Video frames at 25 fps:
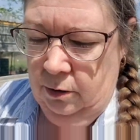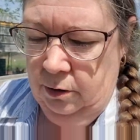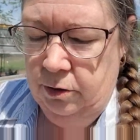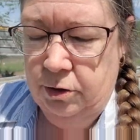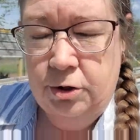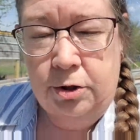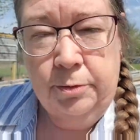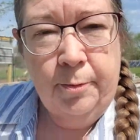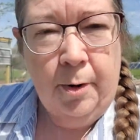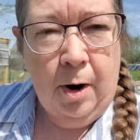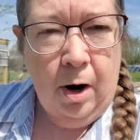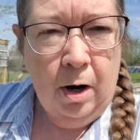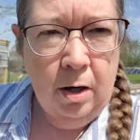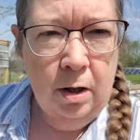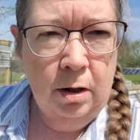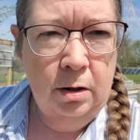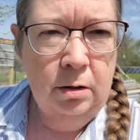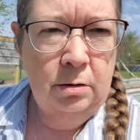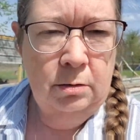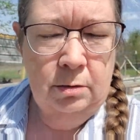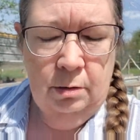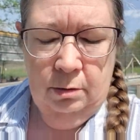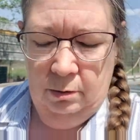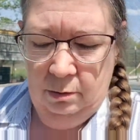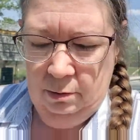
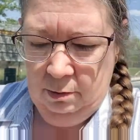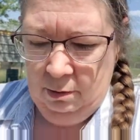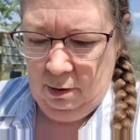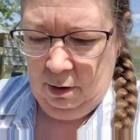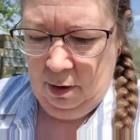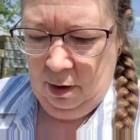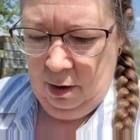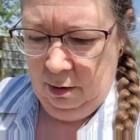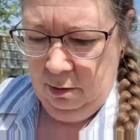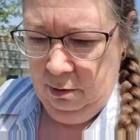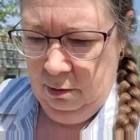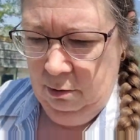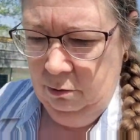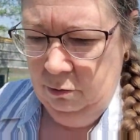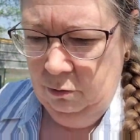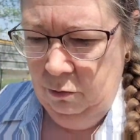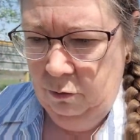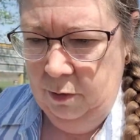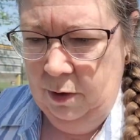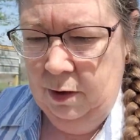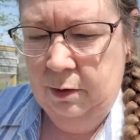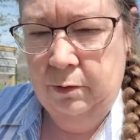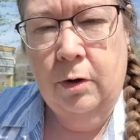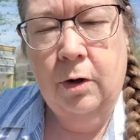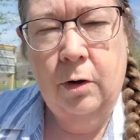tomorrow
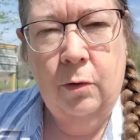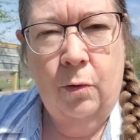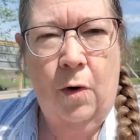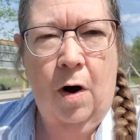we will